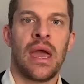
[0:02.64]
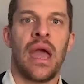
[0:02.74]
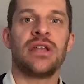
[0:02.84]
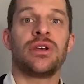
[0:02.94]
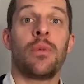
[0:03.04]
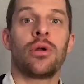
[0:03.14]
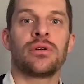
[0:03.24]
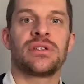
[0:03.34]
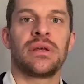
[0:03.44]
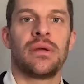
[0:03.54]
Hey, gym
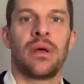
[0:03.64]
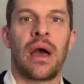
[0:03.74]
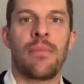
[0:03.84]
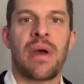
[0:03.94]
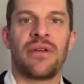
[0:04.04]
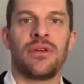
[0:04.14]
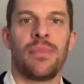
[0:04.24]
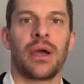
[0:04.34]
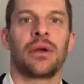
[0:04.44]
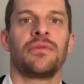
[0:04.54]
owners. I'm Matthew
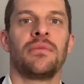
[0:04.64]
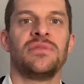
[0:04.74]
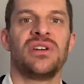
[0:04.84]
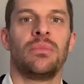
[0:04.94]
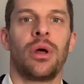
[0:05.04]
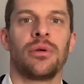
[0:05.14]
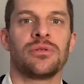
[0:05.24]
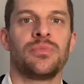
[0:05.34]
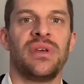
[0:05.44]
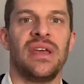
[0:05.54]
Becker from Gym
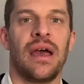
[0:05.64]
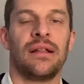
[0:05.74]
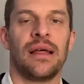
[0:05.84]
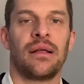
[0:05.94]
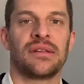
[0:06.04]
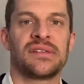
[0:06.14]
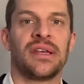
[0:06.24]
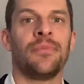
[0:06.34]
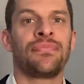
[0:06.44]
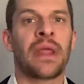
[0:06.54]
Lawyers
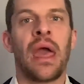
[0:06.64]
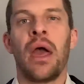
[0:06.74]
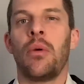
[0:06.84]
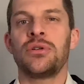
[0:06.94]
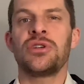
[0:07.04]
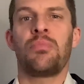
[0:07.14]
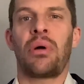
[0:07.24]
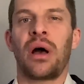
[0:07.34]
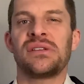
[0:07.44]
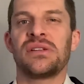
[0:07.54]
PLLC. I want you to
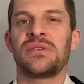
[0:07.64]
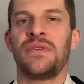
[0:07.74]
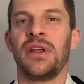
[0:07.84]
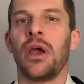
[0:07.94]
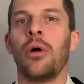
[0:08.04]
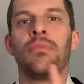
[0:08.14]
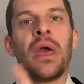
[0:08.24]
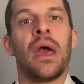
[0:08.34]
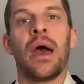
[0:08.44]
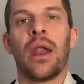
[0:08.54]
pause this video
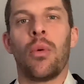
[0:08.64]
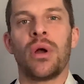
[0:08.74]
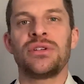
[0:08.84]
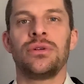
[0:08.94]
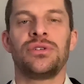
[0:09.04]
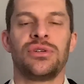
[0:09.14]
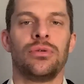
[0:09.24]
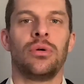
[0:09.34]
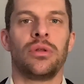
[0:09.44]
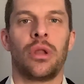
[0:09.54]
and I want you
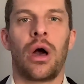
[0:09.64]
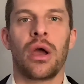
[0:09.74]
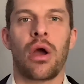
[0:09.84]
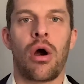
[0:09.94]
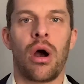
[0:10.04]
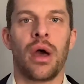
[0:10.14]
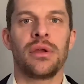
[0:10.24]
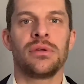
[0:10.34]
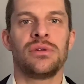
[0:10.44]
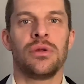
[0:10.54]
to log
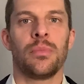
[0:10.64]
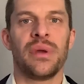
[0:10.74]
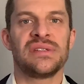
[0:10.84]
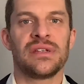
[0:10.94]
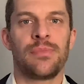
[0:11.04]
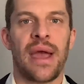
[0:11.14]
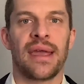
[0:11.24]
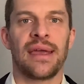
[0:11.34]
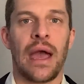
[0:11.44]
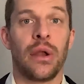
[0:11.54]
on to your business bank
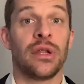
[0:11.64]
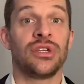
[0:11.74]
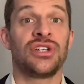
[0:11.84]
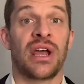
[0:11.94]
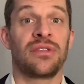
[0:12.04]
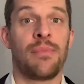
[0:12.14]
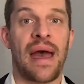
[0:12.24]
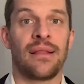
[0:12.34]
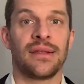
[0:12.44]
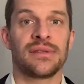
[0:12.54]
account and check the
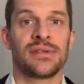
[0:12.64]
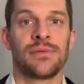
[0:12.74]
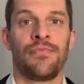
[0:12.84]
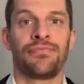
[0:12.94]
balance.